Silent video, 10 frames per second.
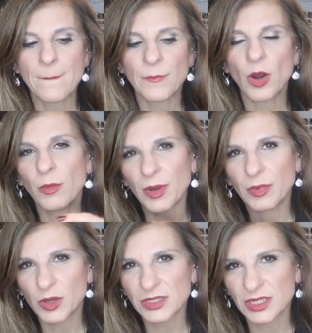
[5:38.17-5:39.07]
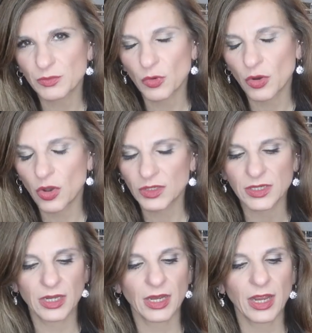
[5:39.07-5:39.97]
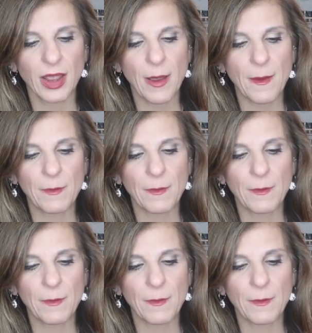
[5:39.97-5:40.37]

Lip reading: probably because there's more cotton in it,